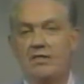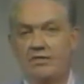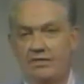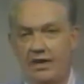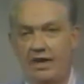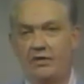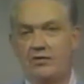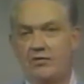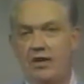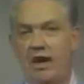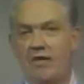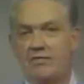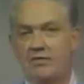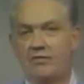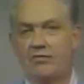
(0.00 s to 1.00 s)
There you
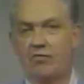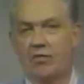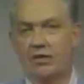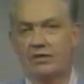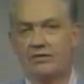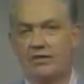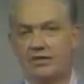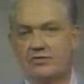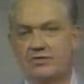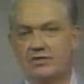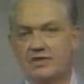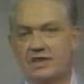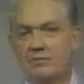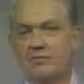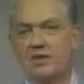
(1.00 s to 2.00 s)
have the four
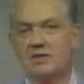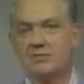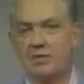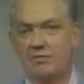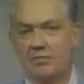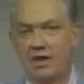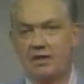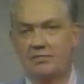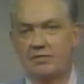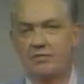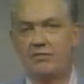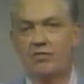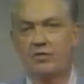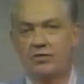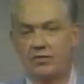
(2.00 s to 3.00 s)
conditions that must be met
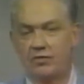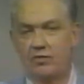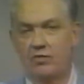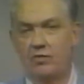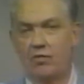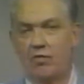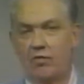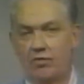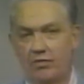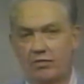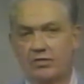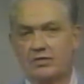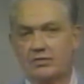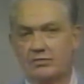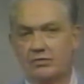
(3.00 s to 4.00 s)
before you or
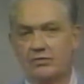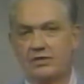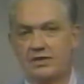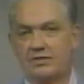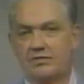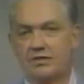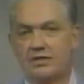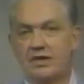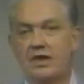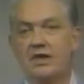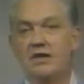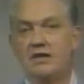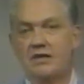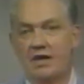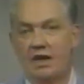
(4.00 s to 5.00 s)
your school district
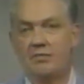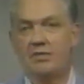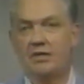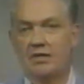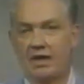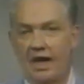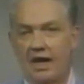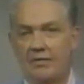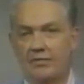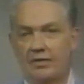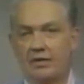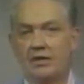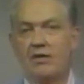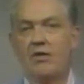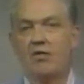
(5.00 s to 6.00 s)
can be
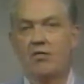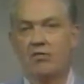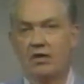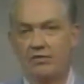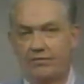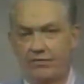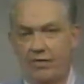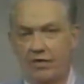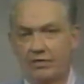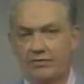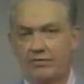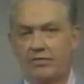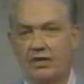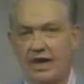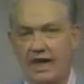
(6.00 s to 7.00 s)
liable or at fault
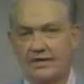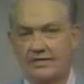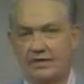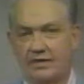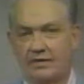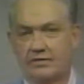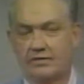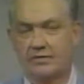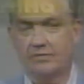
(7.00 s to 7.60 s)
for an accident.